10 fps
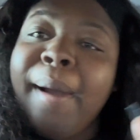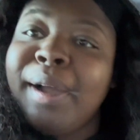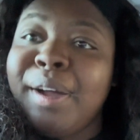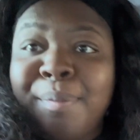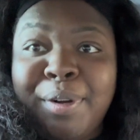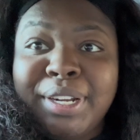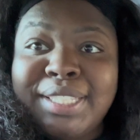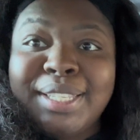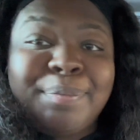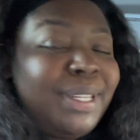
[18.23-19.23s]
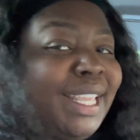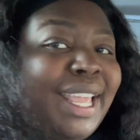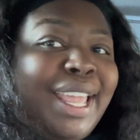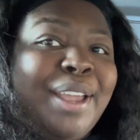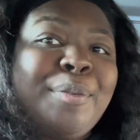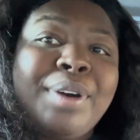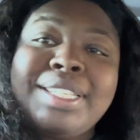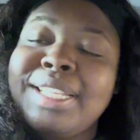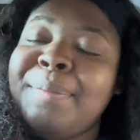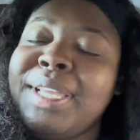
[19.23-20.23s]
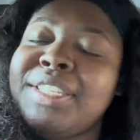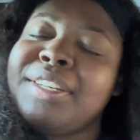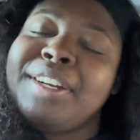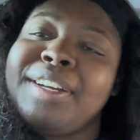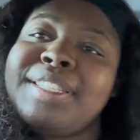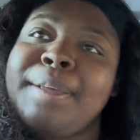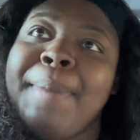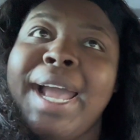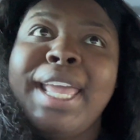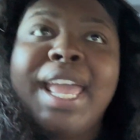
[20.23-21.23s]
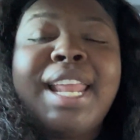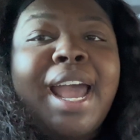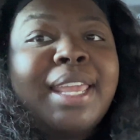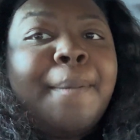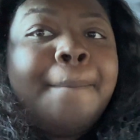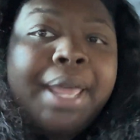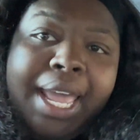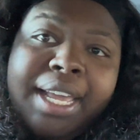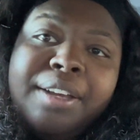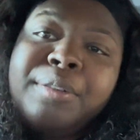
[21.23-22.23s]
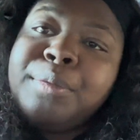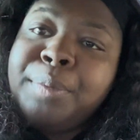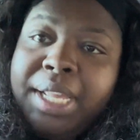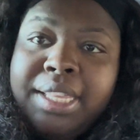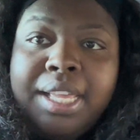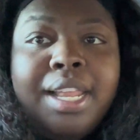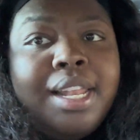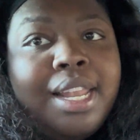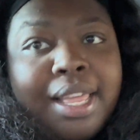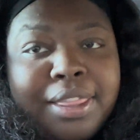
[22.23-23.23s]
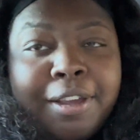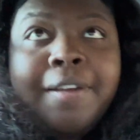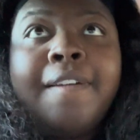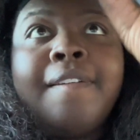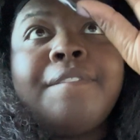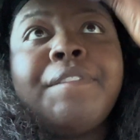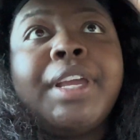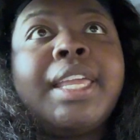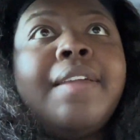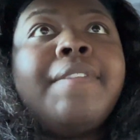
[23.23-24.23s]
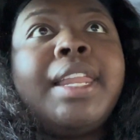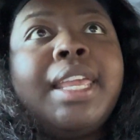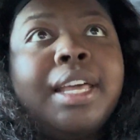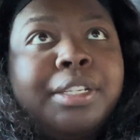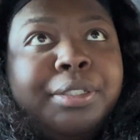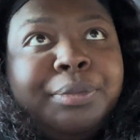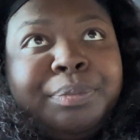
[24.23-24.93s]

Good morning, Simply Gang. What's up? It's your girl Samaya, and I am back with another freaking video.